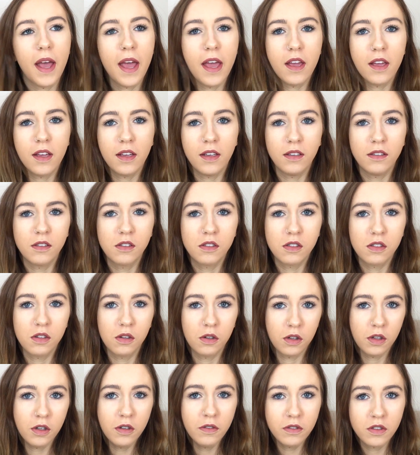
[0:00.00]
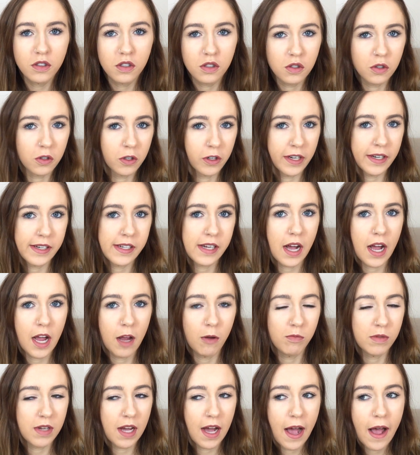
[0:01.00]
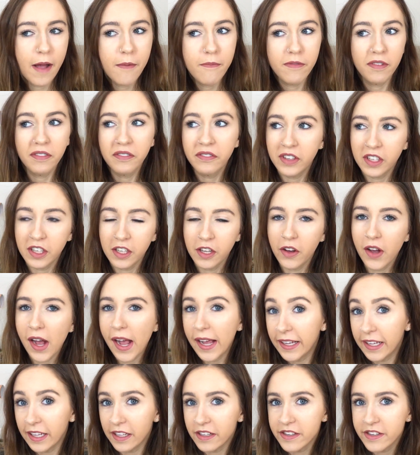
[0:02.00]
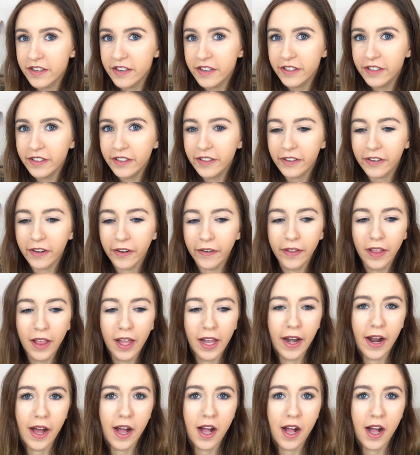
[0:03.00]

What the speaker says: a sort of story time type video, I guess you could call it.